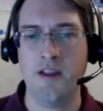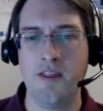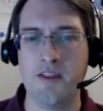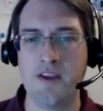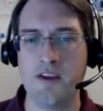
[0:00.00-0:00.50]

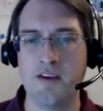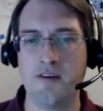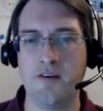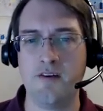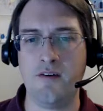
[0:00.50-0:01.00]

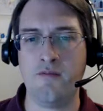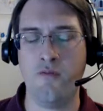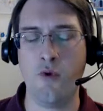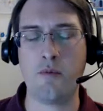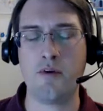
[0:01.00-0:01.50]
the
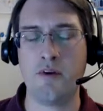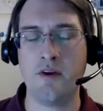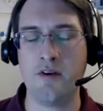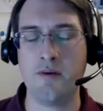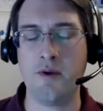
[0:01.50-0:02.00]
former
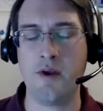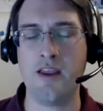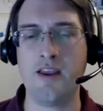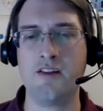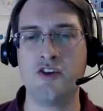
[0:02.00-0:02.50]

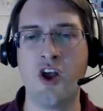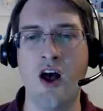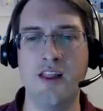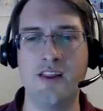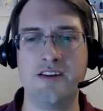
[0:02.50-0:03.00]
English
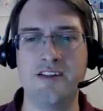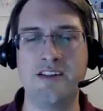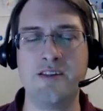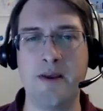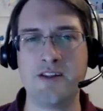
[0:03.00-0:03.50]
colonists
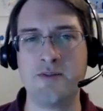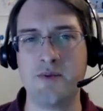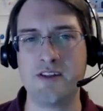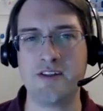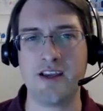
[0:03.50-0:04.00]
dispensed
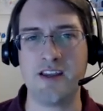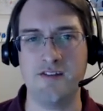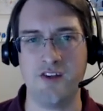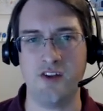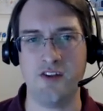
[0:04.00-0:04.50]
with
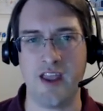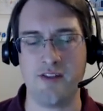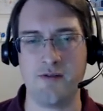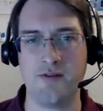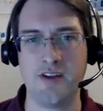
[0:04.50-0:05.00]
executives
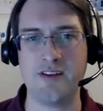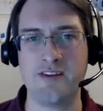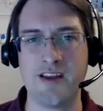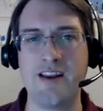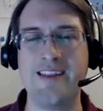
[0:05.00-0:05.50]
altogether. They
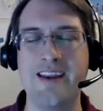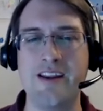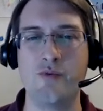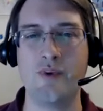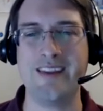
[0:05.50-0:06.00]
decided they
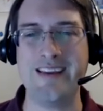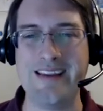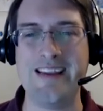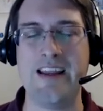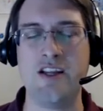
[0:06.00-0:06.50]
didn't really
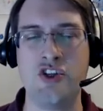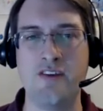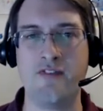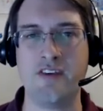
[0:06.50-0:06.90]
need a chief